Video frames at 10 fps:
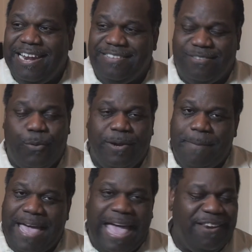and someone in
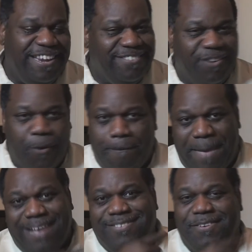Manhattan needs to go
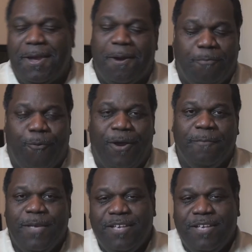back to the airport.